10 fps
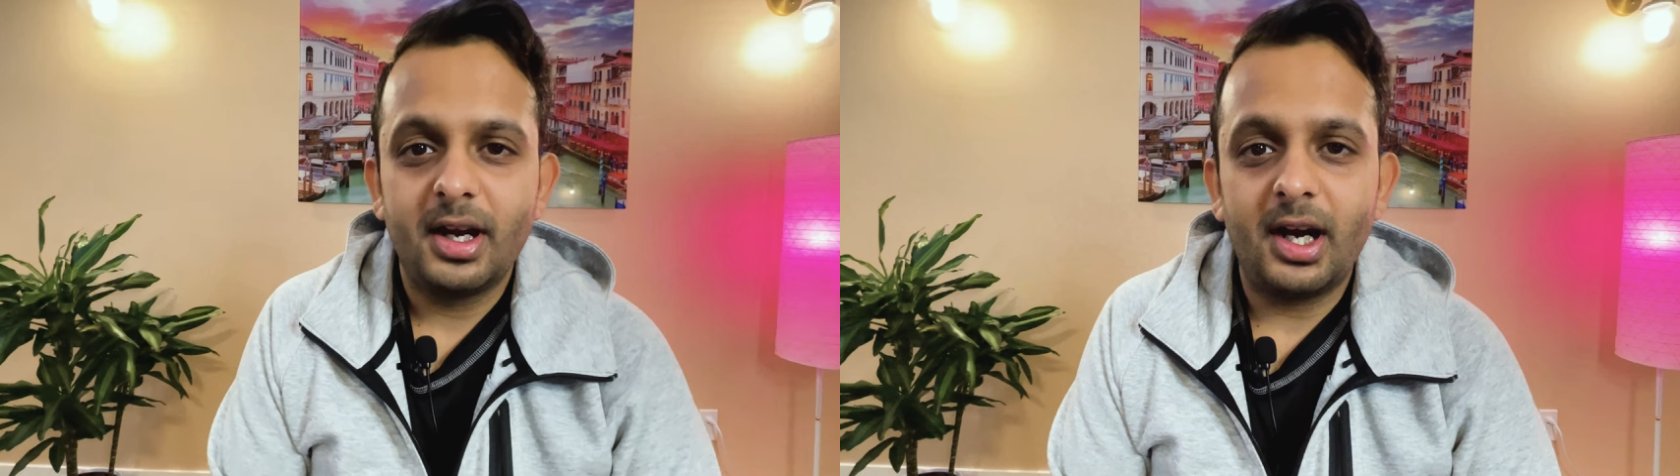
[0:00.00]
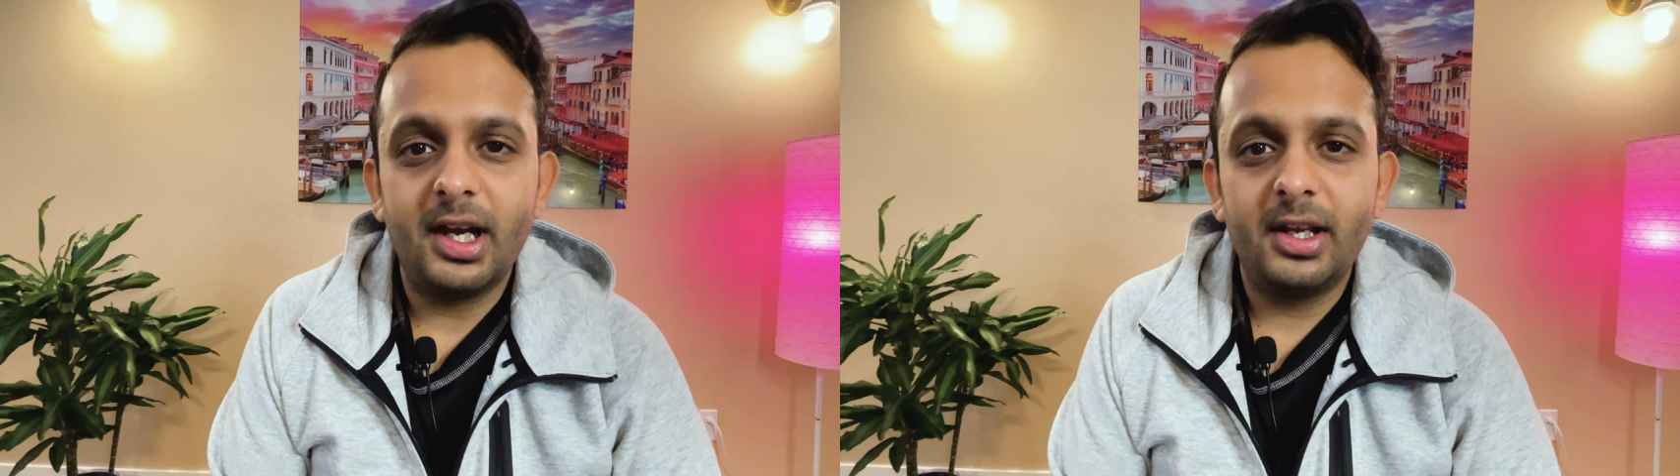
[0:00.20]

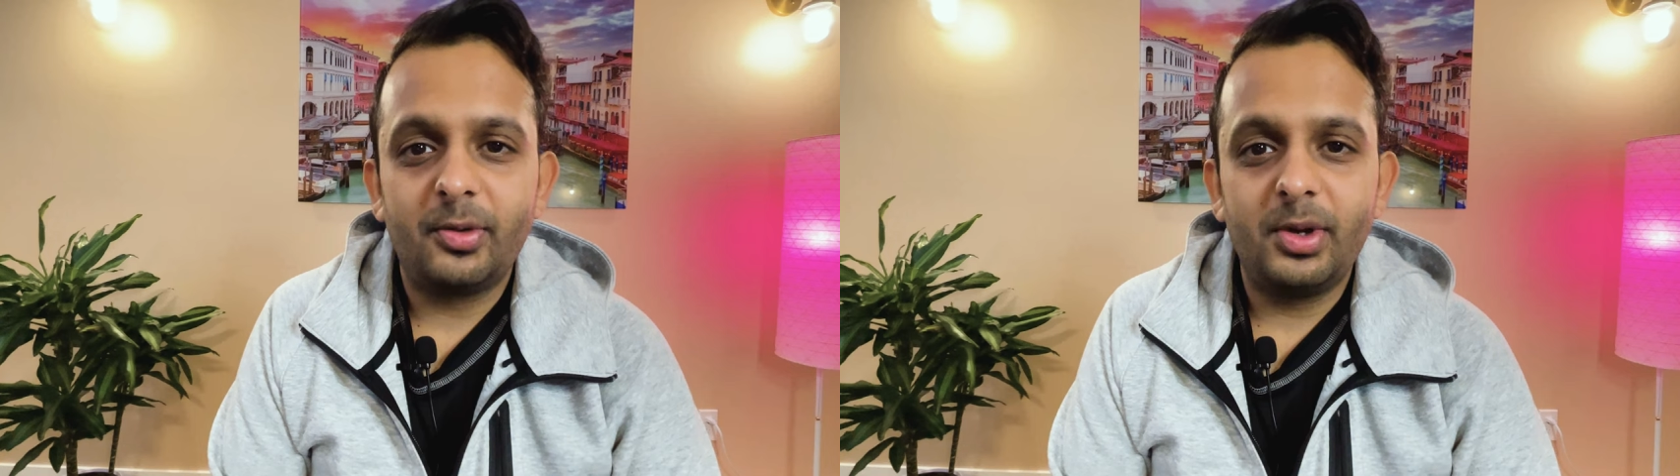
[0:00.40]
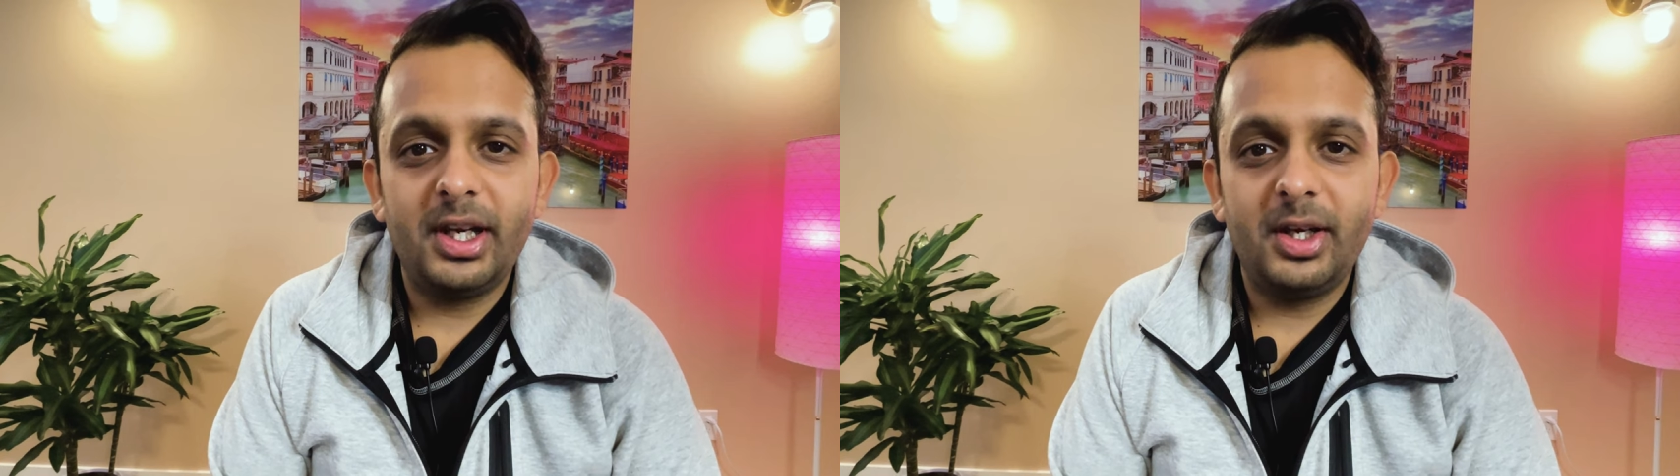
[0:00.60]
I
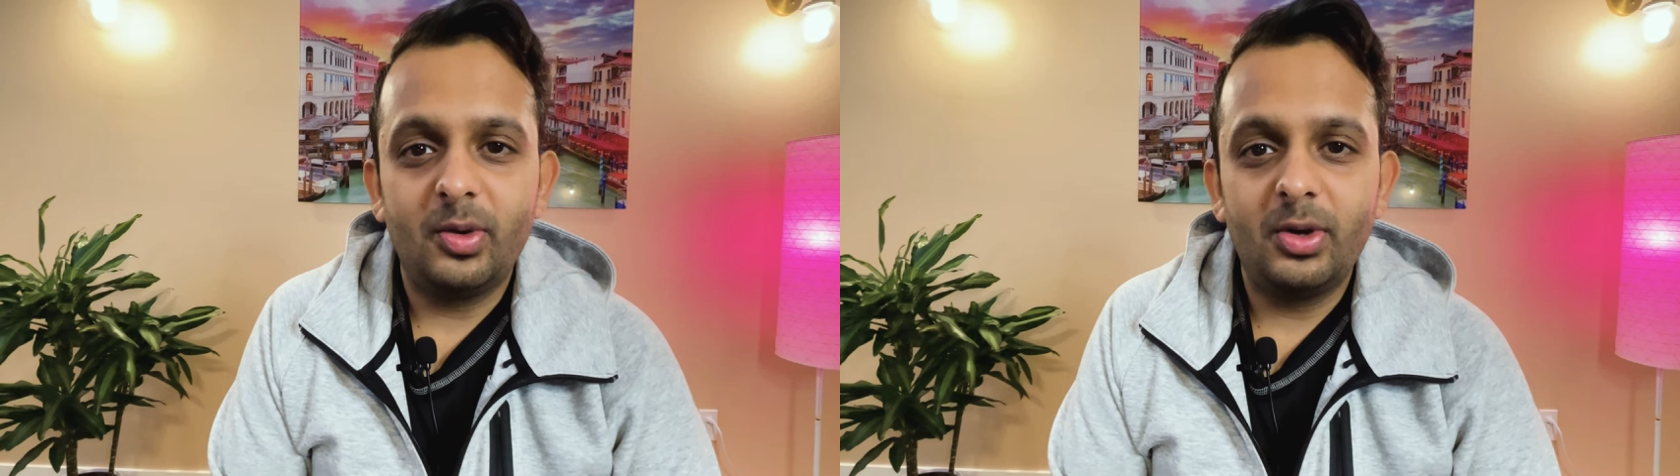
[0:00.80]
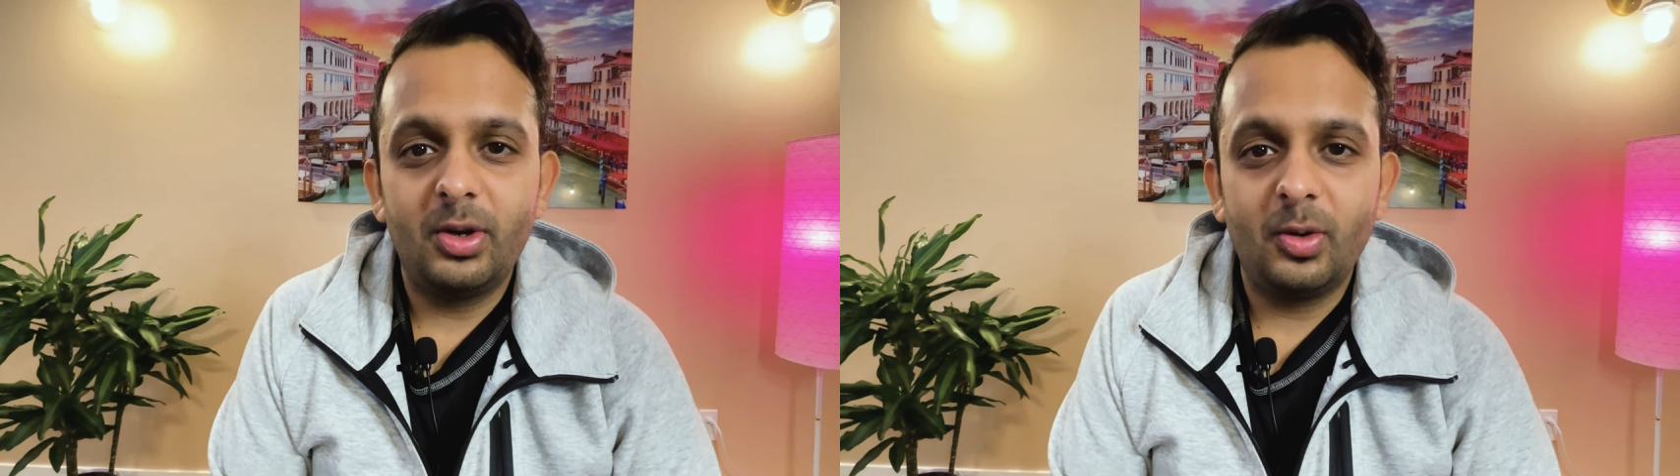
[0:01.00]
really
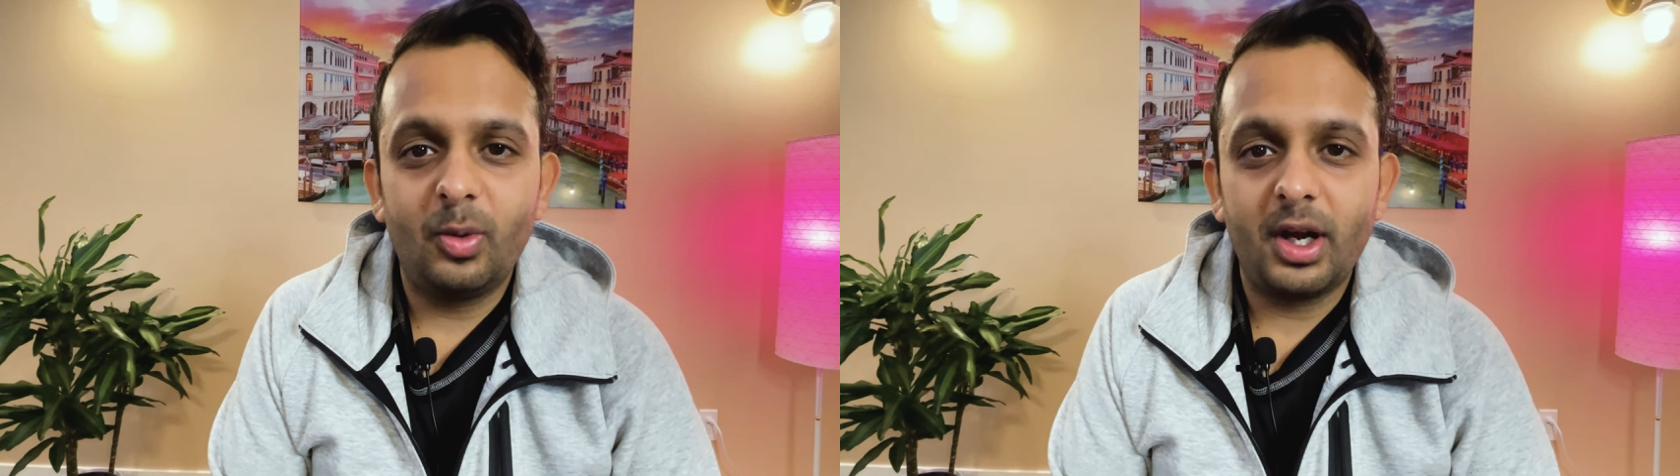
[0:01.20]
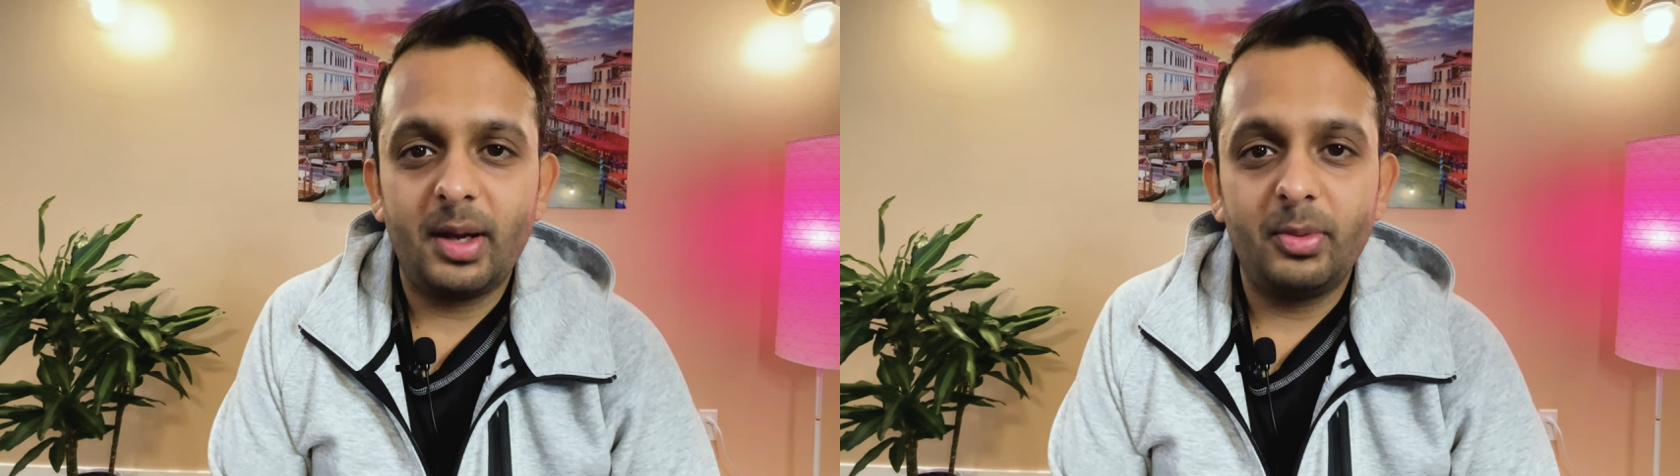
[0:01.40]
don't know
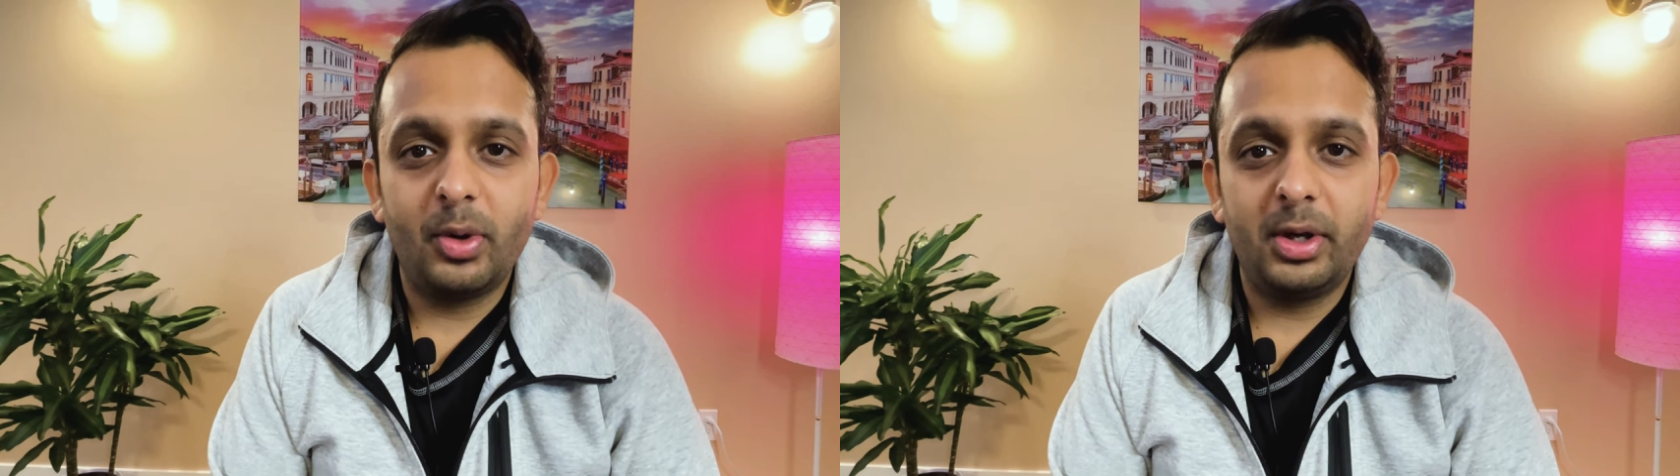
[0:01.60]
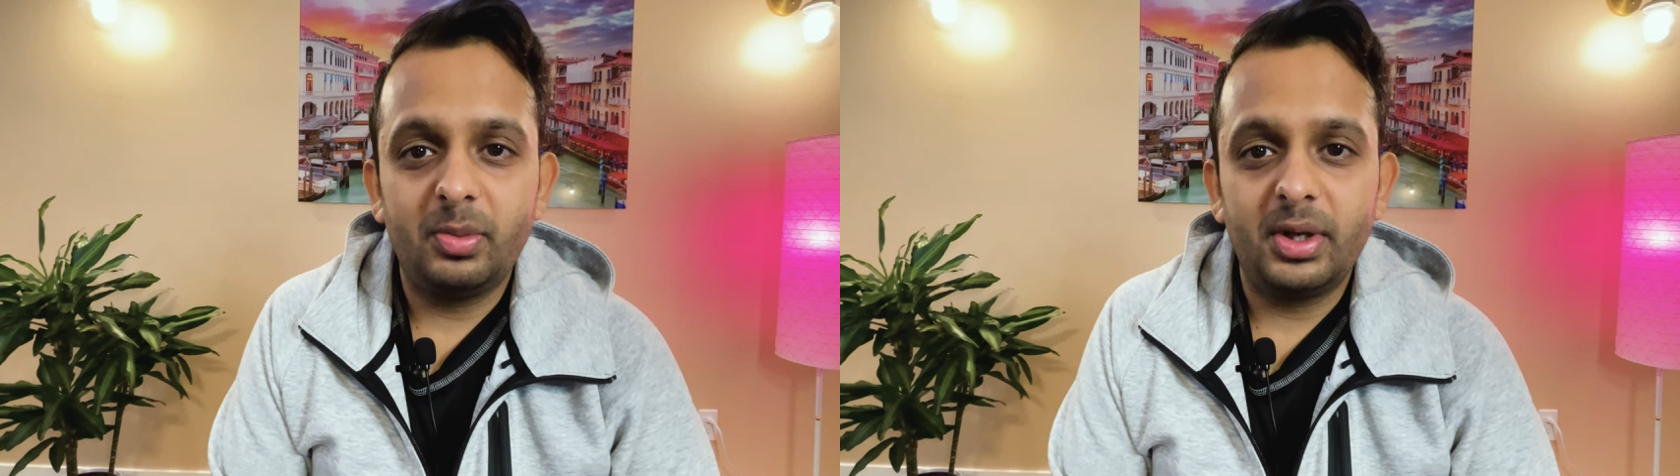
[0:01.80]
what I'm going